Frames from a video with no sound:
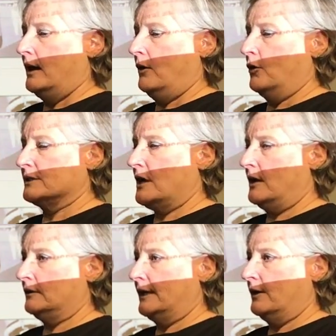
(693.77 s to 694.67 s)

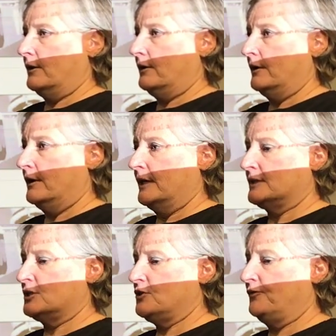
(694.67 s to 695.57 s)
Horizontal error,
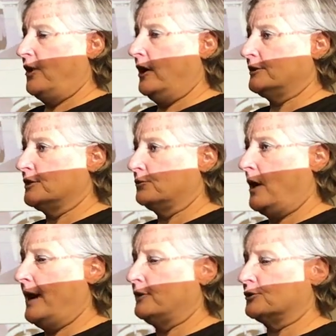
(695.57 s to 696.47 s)
it's too far to the
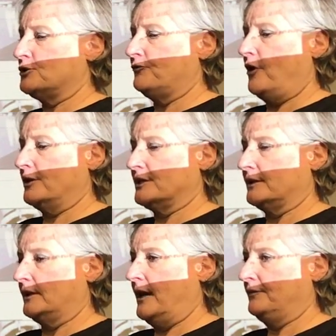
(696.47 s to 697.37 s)
right or too far to
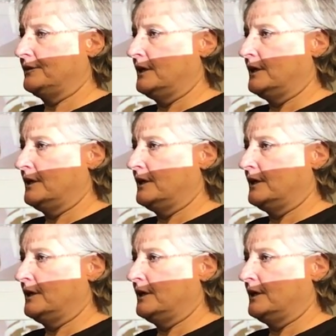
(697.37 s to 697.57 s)
the left.